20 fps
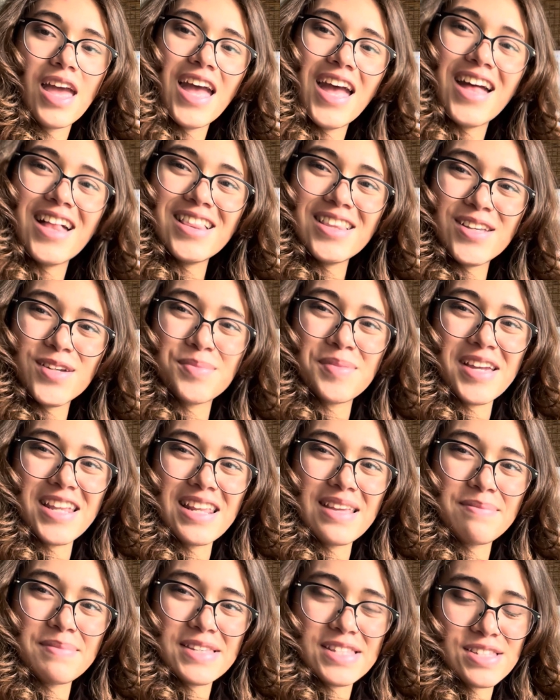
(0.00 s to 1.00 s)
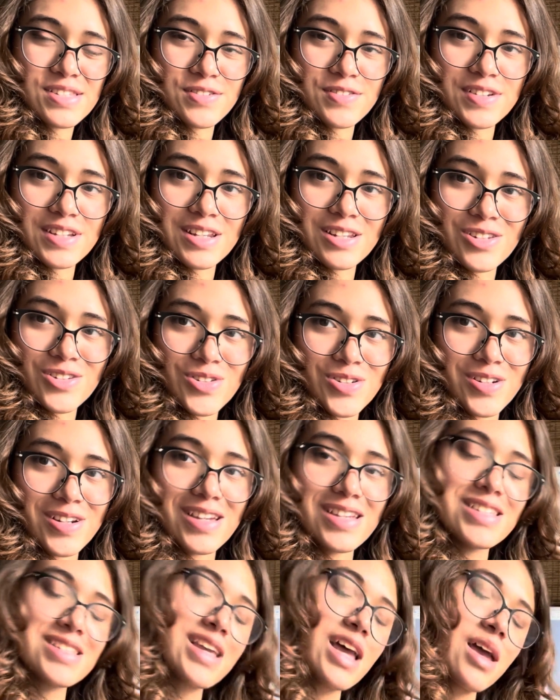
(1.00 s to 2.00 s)
Hello, my name is Serena
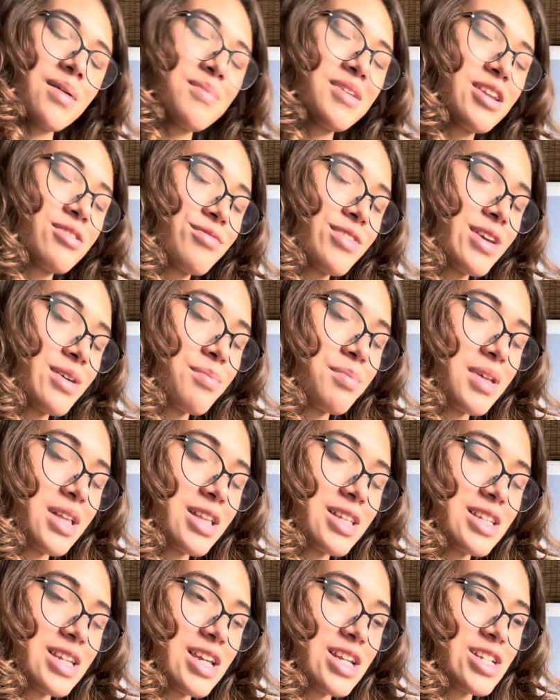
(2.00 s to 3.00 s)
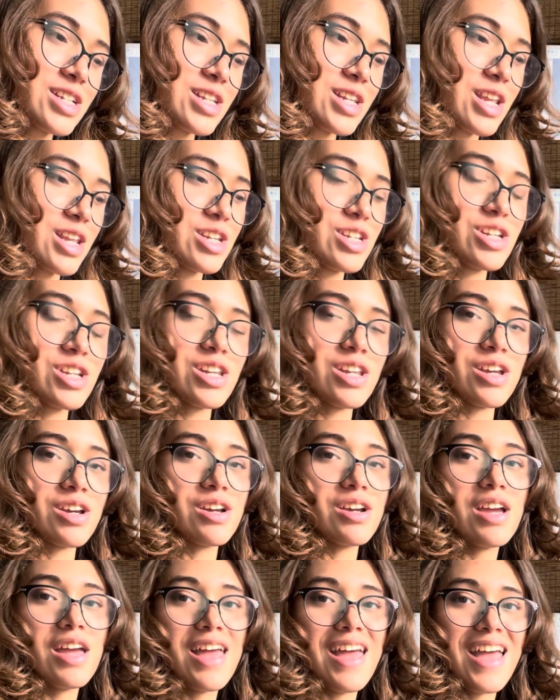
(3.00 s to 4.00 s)
Torres. I'm a rehabilitation
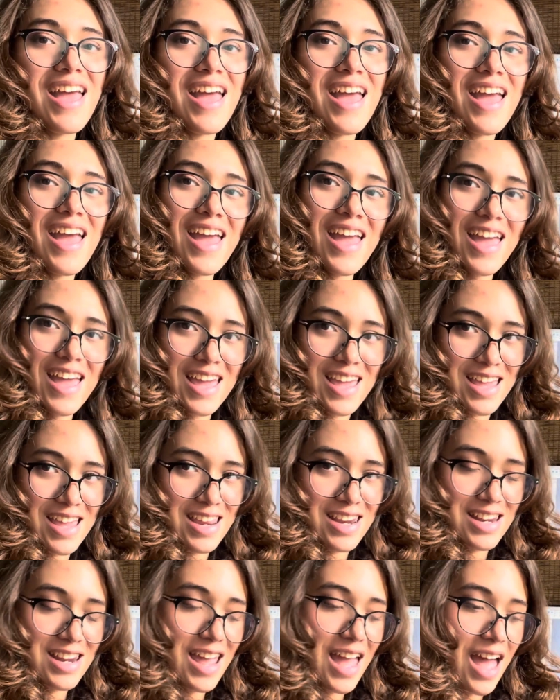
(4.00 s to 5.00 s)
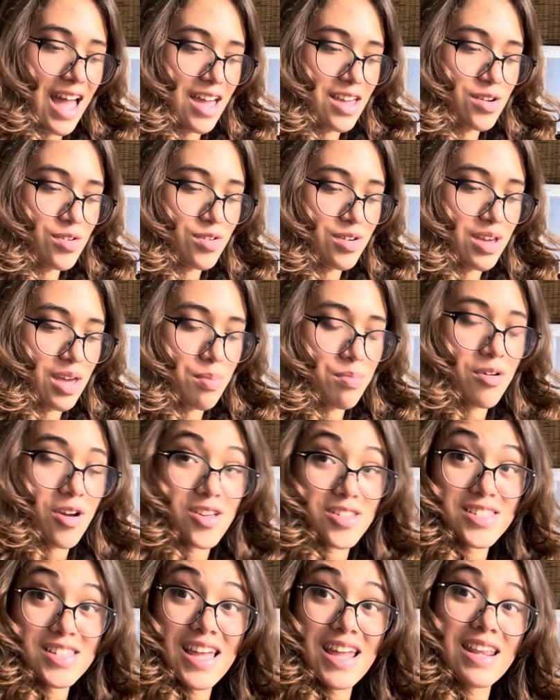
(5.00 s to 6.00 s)
engineer and I create
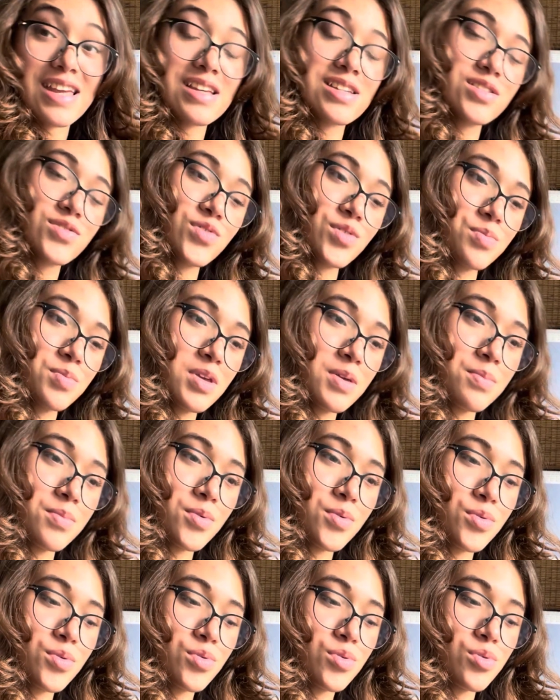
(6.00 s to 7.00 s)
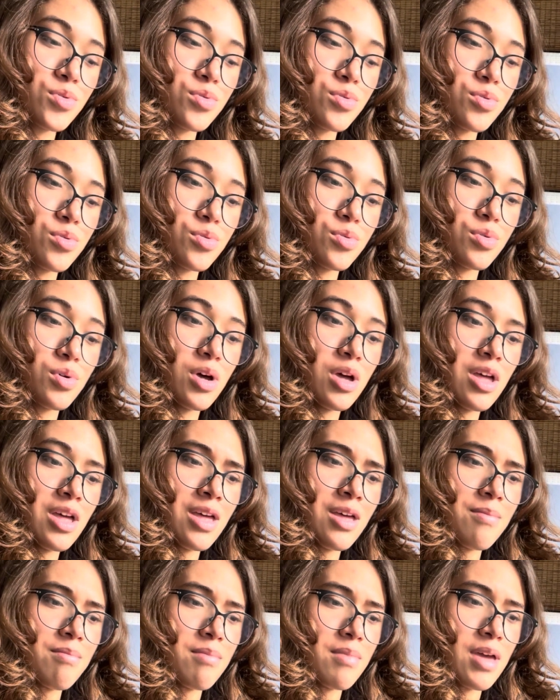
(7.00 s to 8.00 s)
prosthetics for people who
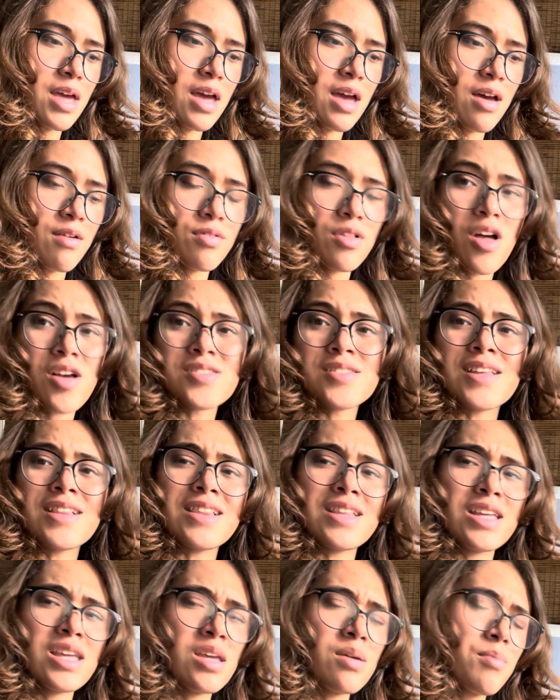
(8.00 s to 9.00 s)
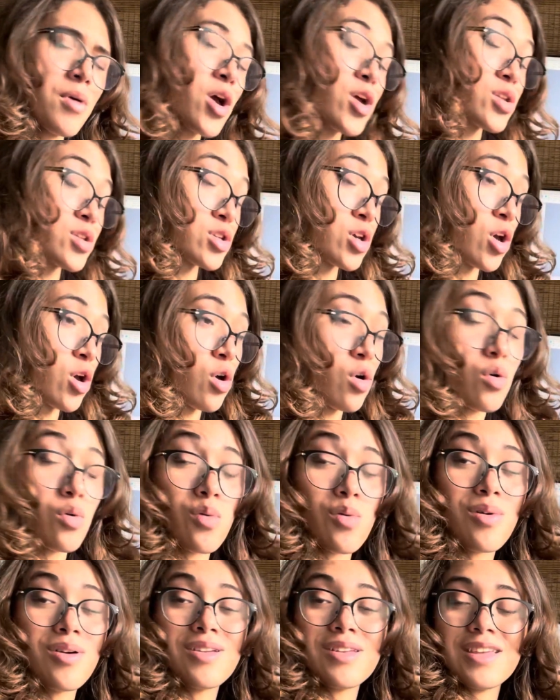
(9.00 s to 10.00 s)
may have lost a limb, a
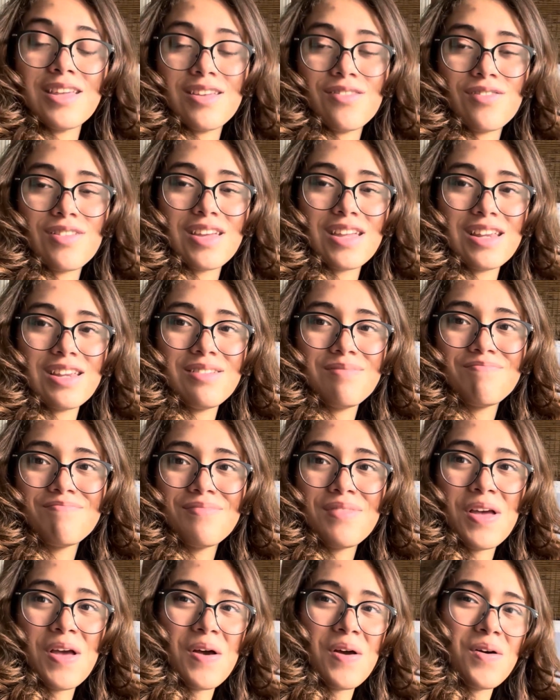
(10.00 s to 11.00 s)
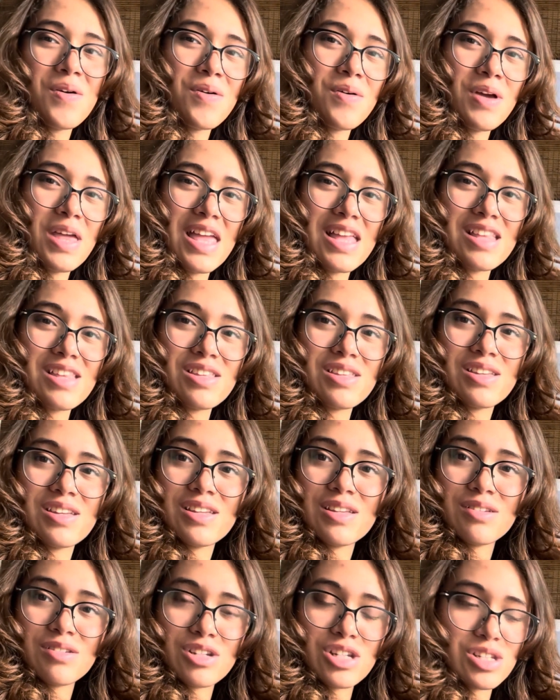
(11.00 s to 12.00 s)
toe even, and
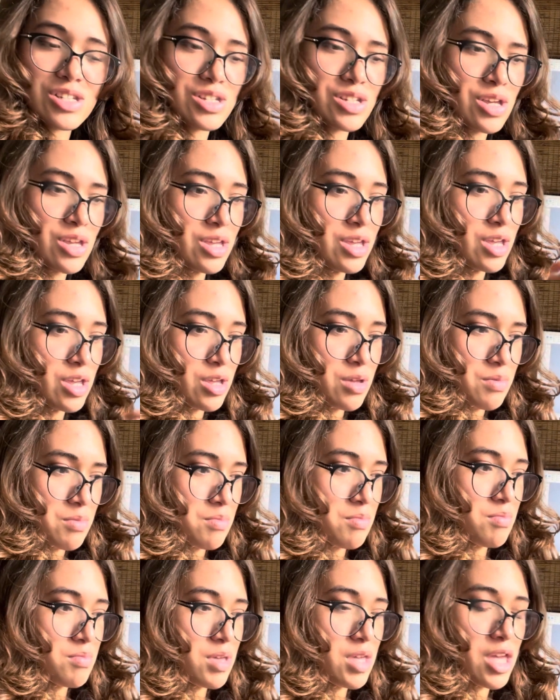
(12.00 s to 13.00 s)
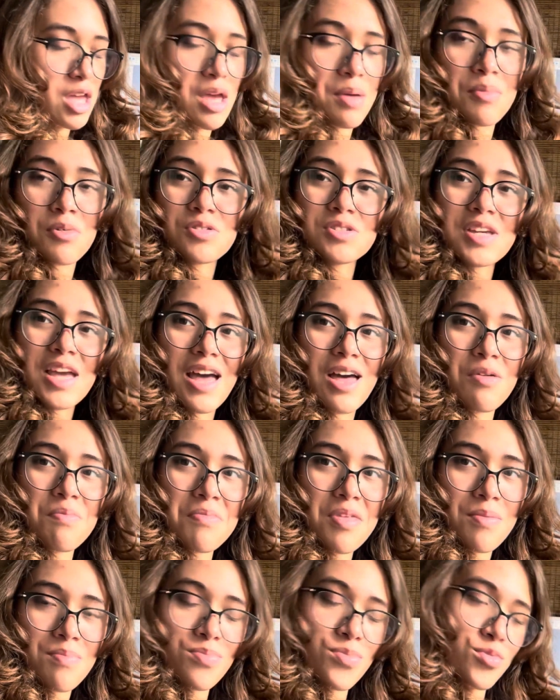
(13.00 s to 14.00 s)
just being able to help
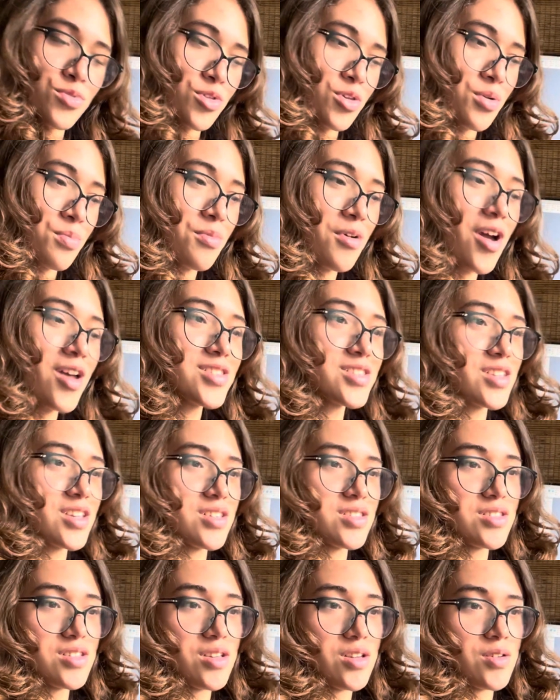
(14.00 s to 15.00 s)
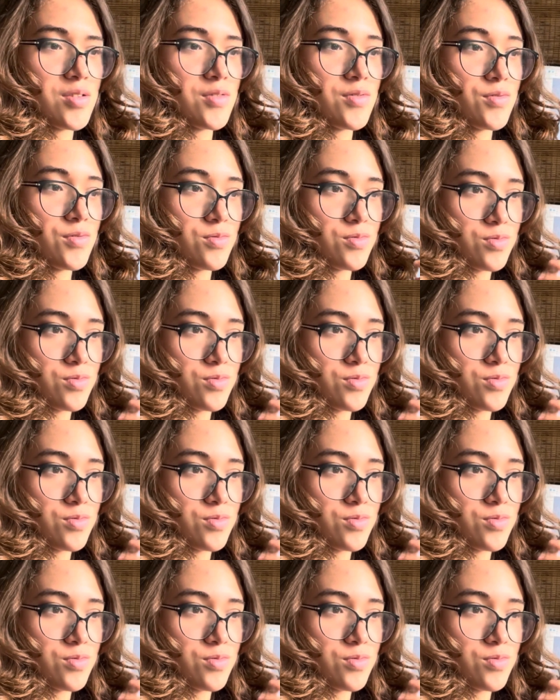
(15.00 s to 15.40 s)
them through their process of